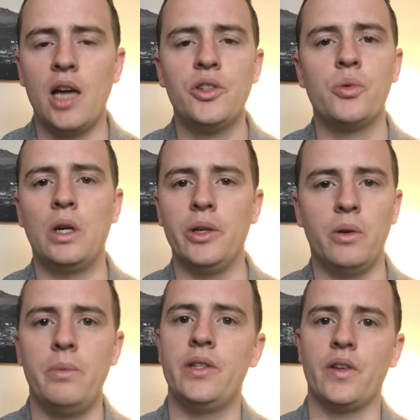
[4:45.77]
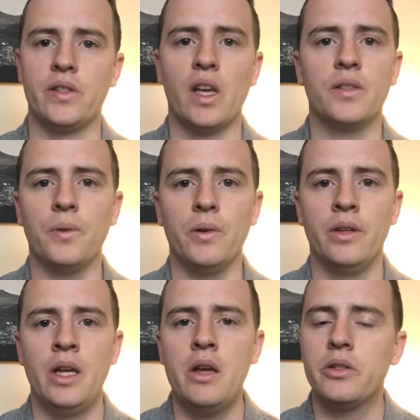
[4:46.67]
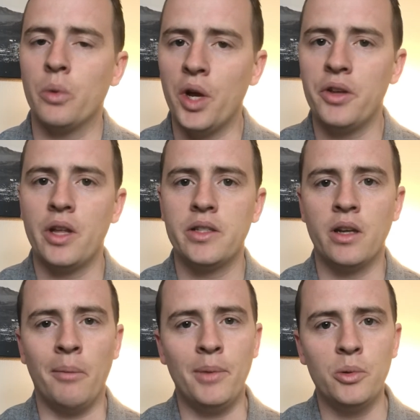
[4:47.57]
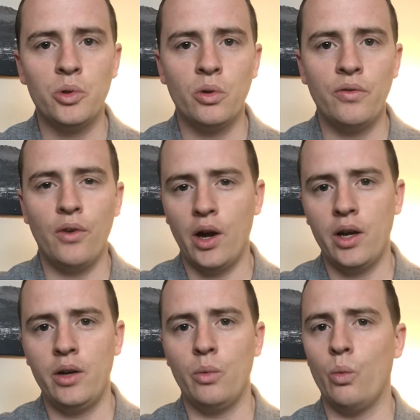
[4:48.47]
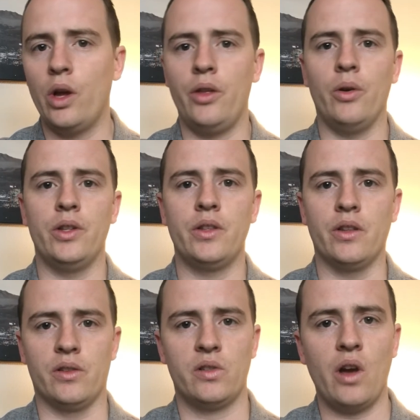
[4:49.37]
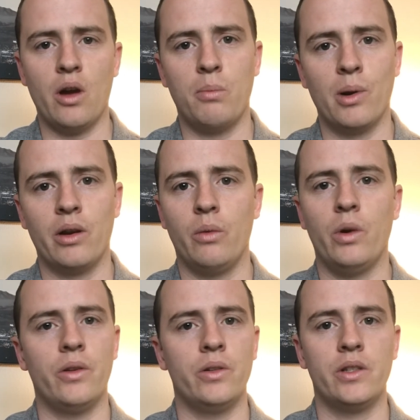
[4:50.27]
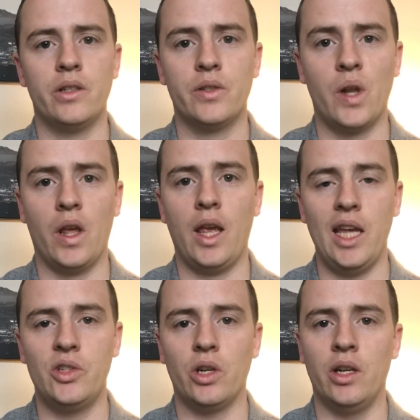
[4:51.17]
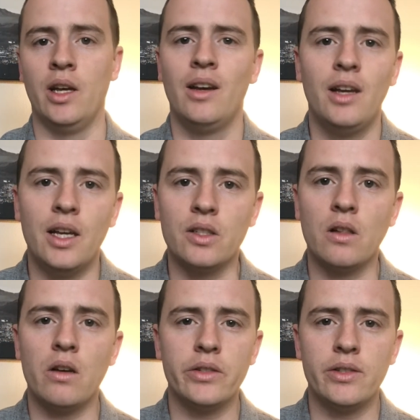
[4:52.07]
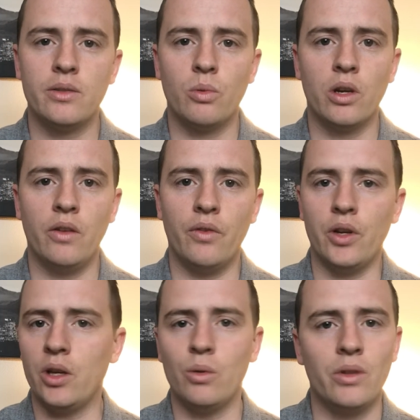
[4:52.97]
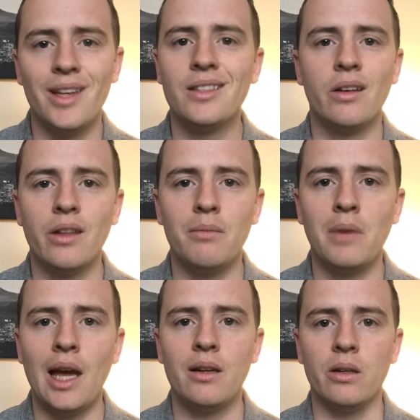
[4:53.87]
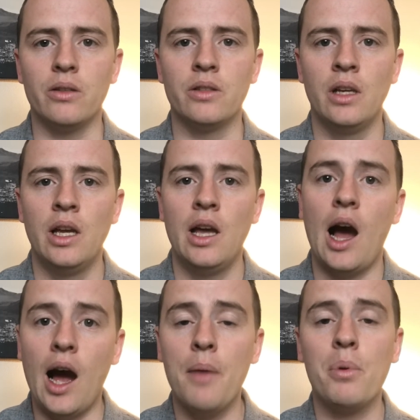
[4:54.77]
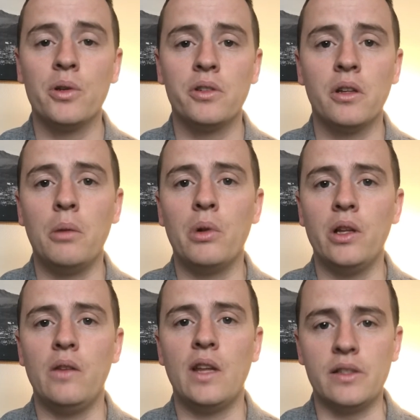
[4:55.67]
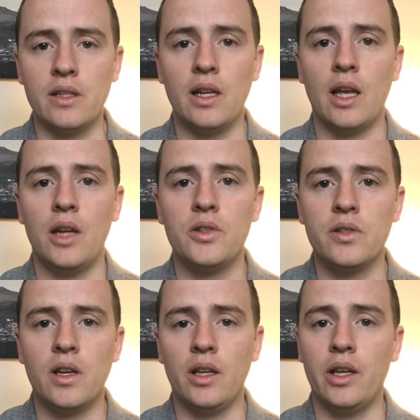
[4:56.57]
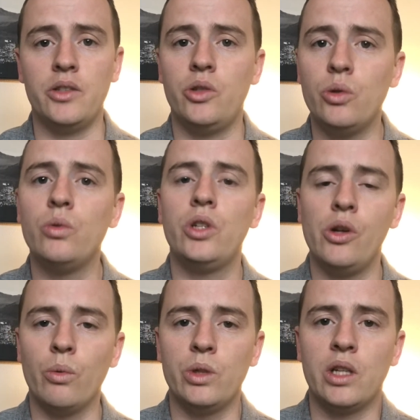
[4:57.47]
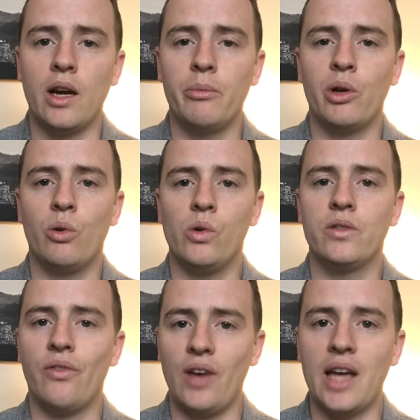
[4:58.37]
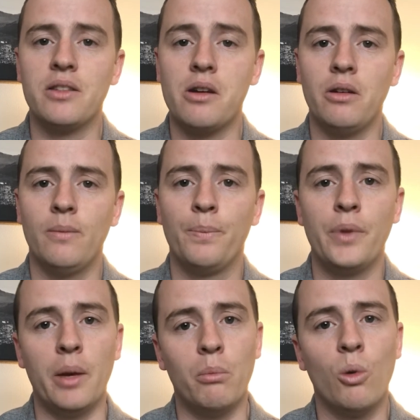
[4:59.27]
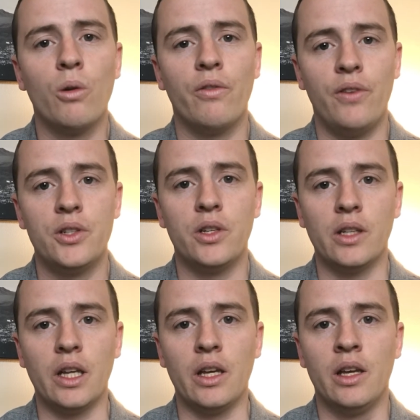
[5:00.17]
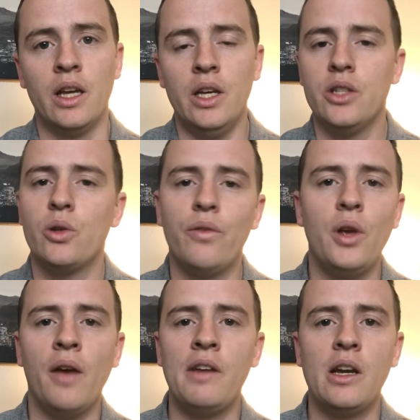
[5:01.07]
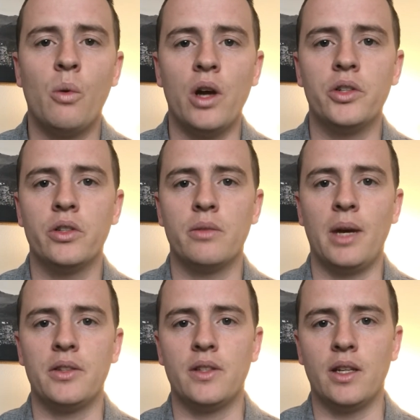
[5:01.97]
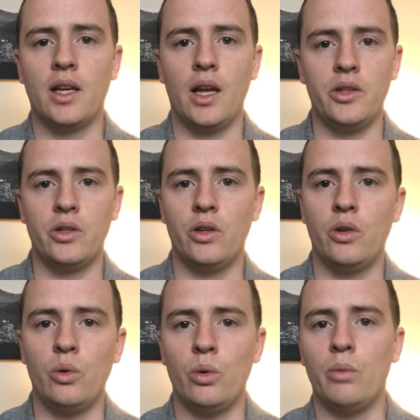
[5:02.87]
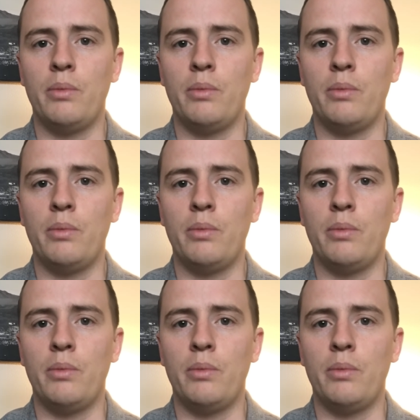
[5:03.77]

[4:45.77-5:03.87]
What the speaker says: I just want you to be successful. So whether that's in a mutual fund, whether it's in the stock market, whether it's in a syndication, as long as it's working for you, that's all that matters. I personally believe that syndications can get you to your retirement goals faster and more efficiently. So if you have any questions about syndication or